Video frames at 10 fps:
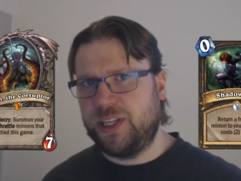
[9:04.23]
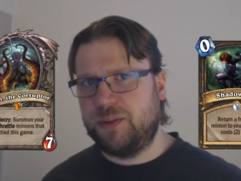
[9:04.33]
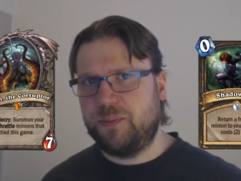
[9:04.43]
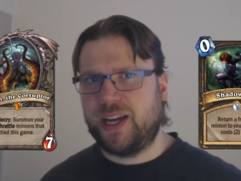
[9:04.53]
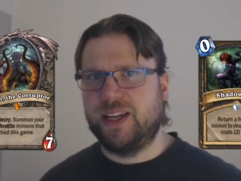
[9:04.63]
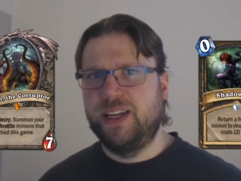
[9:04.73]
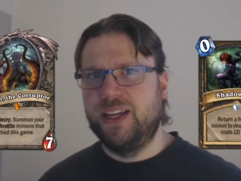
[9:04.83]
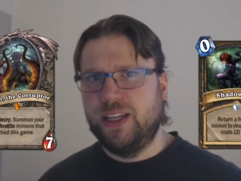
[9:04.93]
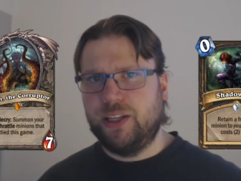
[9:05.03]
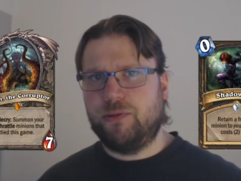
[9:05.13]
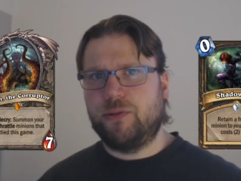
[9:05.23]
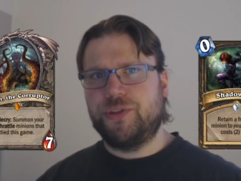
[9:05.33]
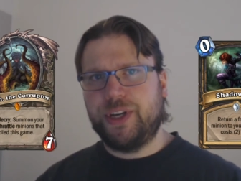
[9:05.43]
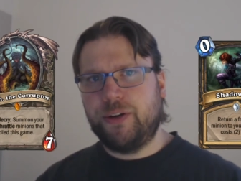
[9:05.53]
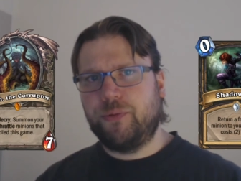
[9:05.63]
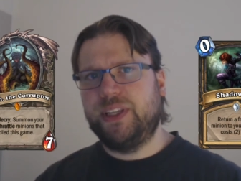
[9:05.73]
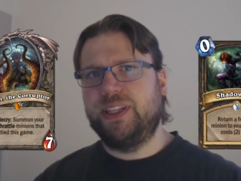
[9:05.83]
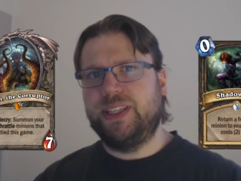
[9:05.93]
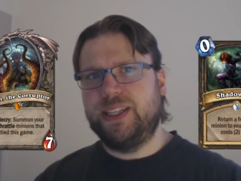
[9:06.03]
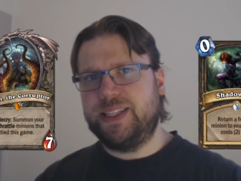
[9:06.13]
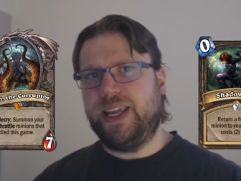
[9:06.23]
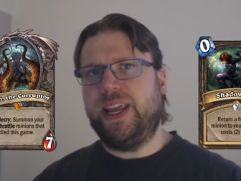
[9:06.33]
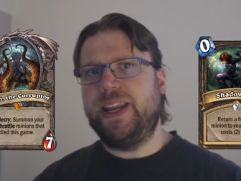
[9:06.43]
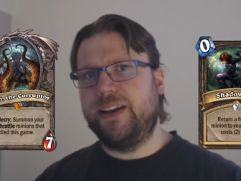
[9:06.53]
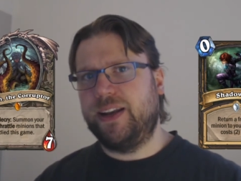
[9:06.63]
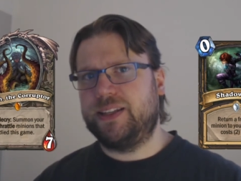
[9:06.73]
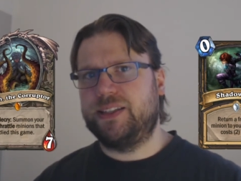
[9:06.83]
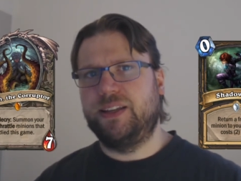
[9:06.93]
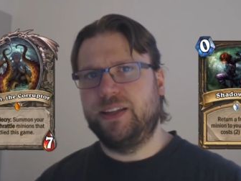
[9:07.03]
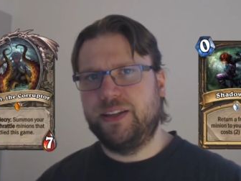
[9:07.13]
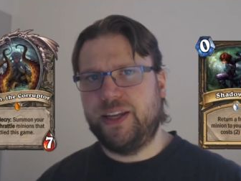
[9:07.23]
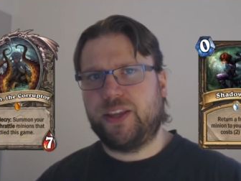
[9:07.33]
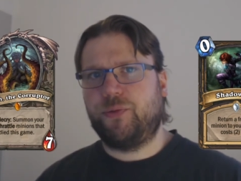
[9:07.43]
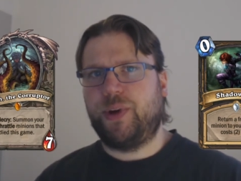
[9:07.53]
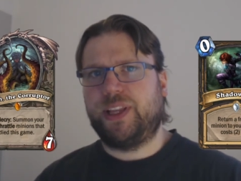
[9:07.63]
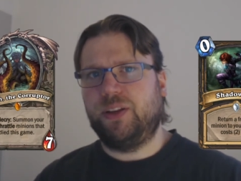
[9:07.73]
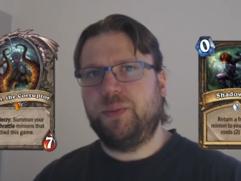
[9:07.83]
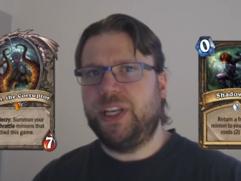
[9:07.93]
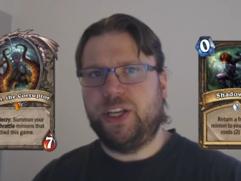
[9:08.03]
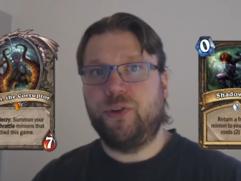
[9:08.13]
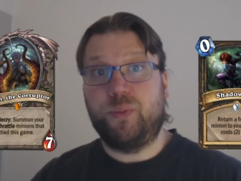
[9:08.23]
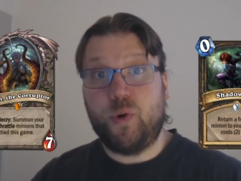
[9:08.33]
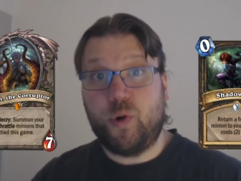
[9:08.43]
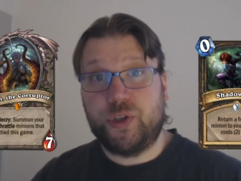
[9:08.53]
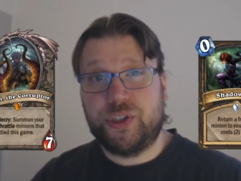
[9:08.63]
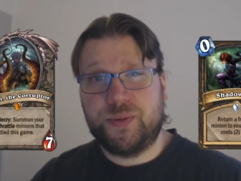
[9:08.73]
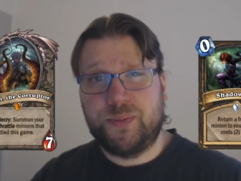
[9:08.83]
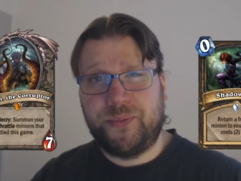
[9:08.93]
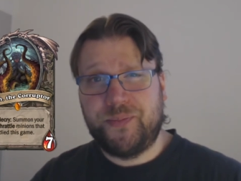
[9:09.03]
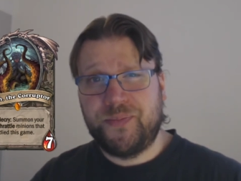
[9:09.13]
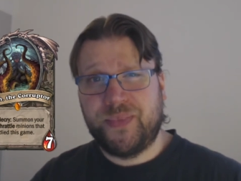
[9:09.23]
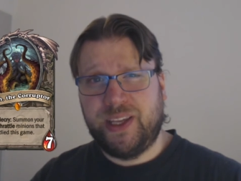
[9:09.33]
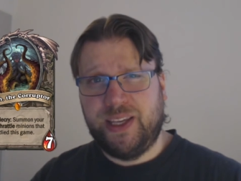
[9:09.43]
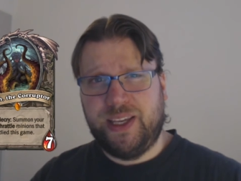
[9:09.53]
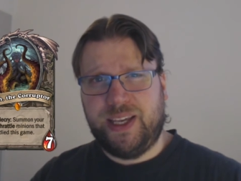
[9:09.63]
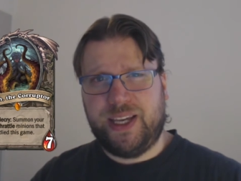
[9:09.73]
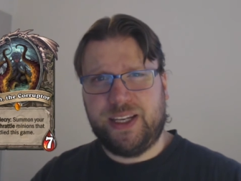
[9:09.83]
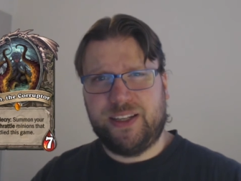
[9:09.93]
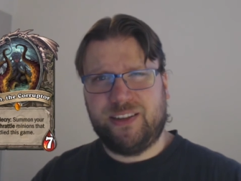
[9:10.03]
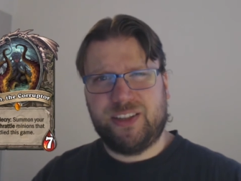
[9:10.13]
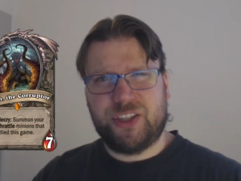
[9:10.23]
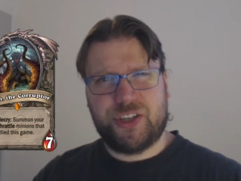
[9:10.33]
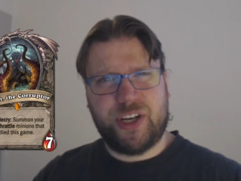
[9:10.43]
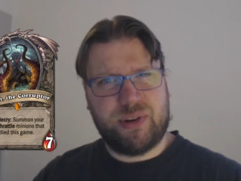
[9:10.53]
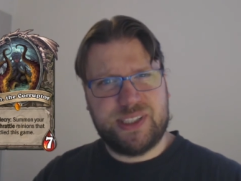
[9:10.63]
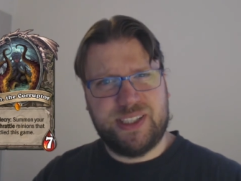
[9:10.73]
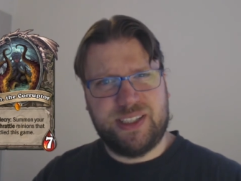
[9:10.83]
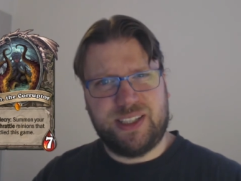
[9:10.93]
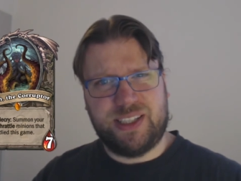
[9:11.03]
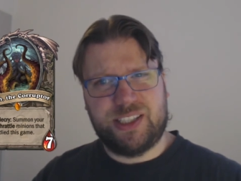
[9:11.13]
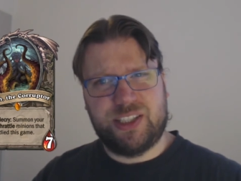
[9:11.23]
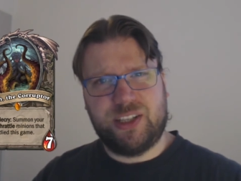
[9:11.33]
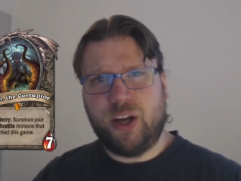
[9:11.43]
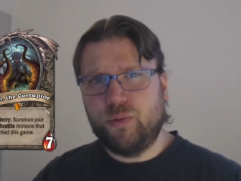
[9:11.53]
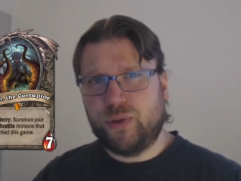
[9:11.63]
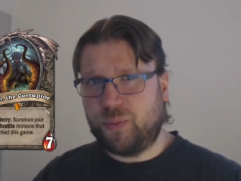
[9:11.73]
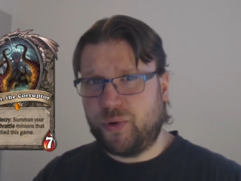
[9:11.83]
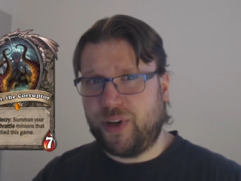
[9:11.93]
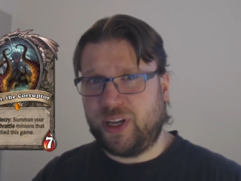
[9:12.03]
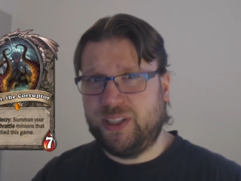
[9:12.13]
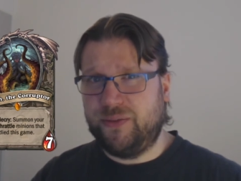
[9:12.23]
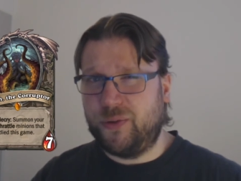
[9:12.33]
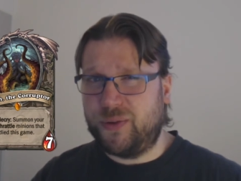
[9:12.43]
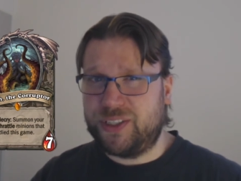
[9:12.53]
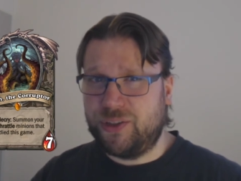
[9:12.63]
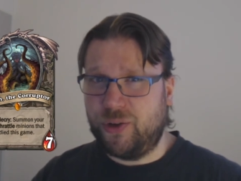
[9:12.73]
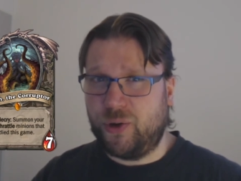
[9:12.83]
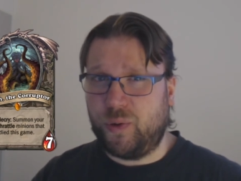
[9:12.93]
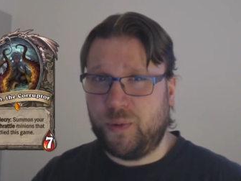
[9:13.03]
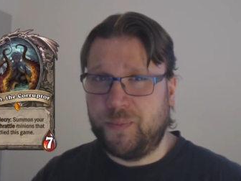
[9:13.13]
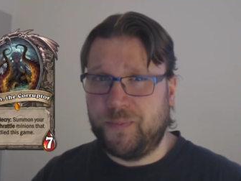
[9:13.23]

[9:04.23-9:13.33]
it back, you're generating these endless death rattle minion boards. And Sherazin is counterproductive to this goal.